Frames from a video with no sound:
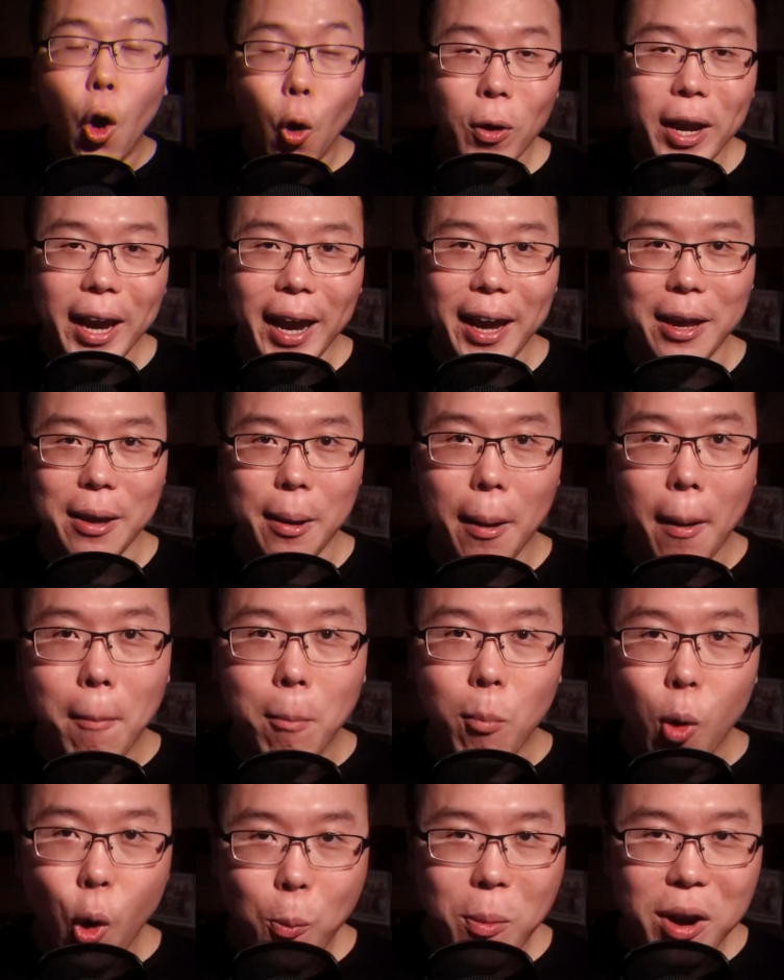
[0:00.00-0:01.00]
Okay,
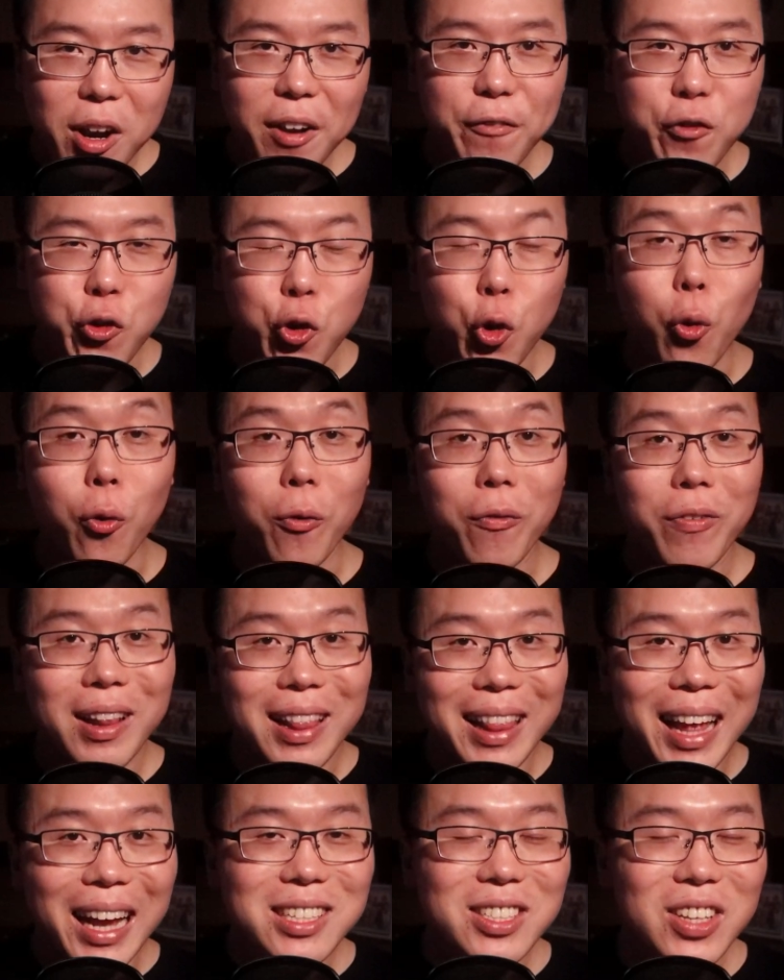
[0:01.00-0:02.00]
moment of truth.
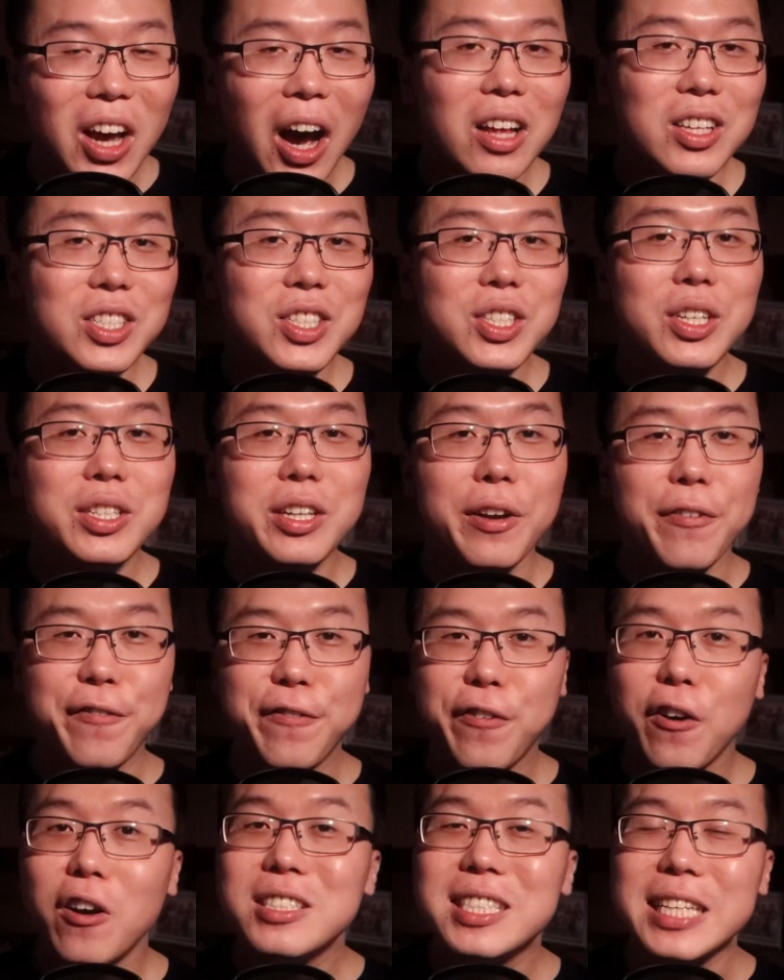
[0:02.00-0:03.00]
Let's answer the
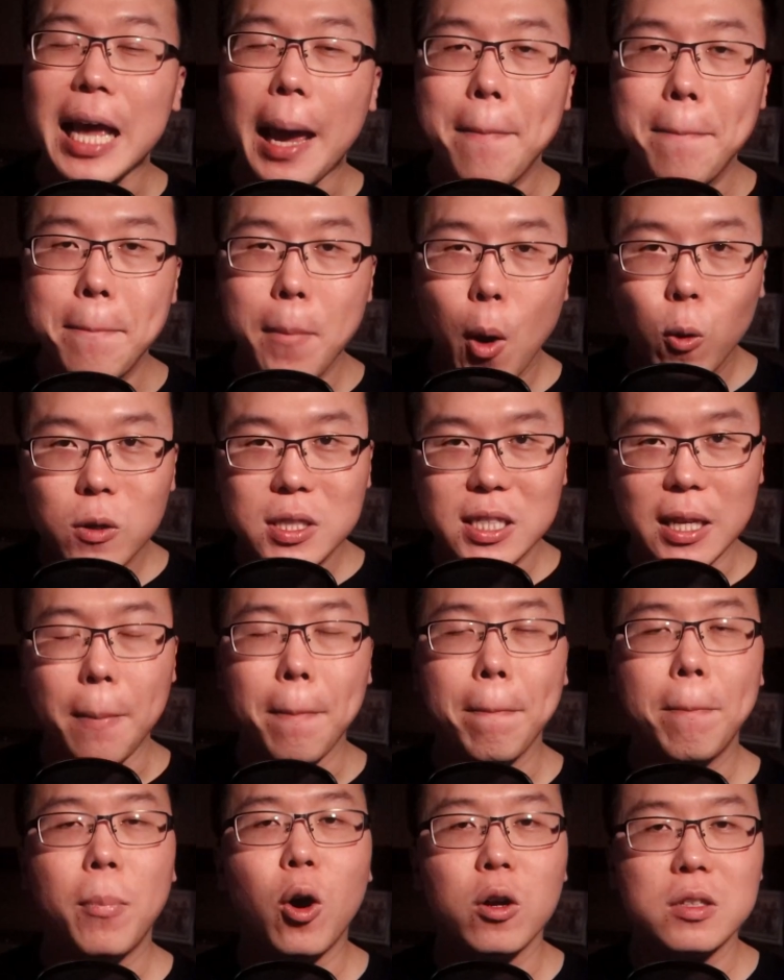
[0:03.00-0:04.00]
first and most
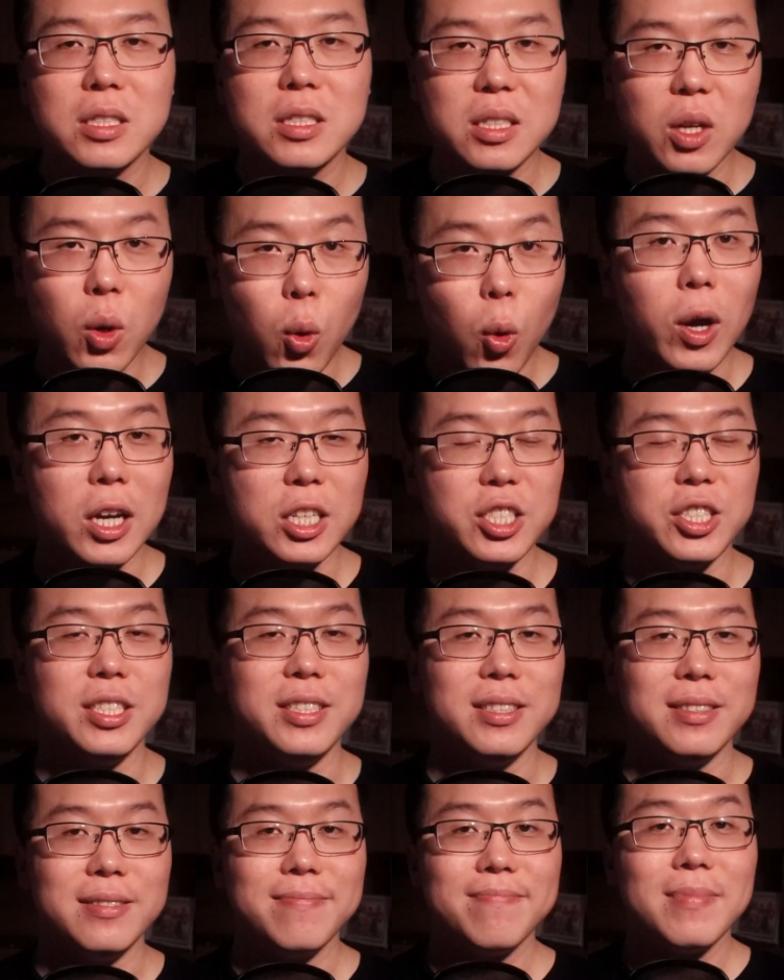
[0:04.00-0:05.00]
important
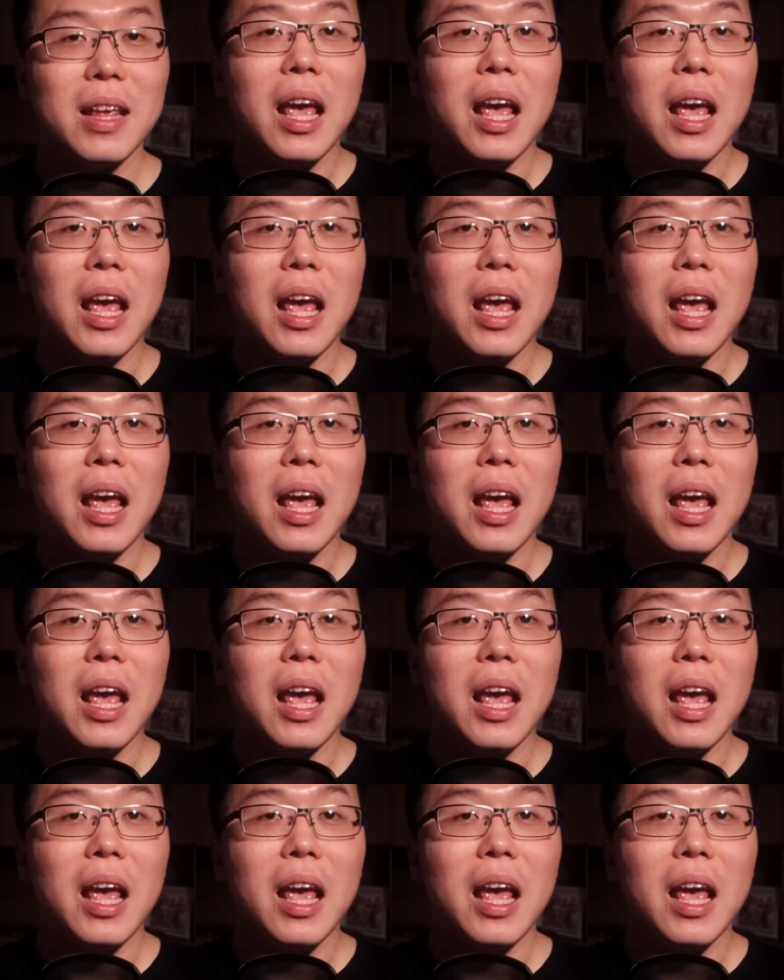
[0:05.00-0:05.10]
question.